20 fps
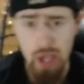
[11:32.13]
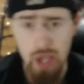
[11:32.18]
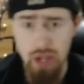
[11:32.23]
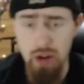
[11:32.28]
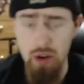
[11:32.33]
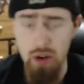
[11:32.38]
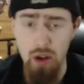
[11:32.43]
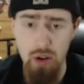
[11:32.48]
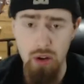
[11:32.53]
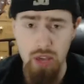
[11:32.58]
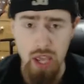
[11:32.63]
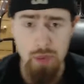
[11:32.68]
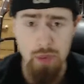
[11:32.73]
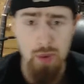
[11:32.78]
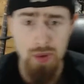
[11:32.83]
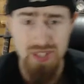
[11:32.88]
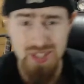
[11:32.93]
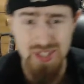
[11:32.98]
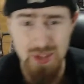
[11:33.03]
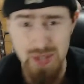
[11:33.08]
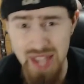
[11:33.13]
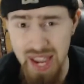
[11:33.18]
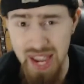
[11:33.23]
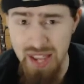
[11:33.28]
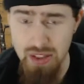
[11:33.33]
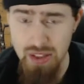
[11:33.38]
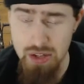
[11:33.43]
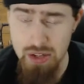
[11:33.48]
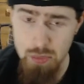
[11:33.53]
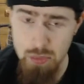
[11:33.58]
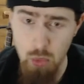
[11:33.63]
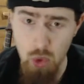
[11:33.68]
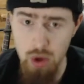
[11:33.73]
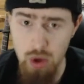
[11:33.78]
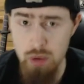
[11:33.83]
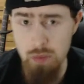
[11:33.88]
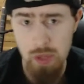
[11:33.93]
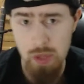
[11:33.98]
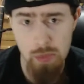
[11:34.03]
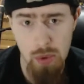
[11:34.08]
It all came out today. There's more
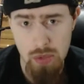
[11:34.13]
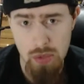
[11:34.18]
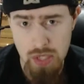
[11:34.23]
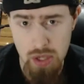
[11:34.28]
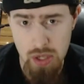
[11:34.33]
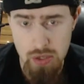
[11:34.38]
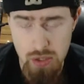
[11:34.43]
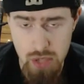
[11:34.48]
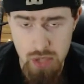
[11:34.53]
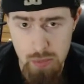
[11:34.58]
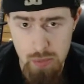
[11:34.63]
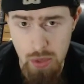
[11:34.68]
amiibos that also came out,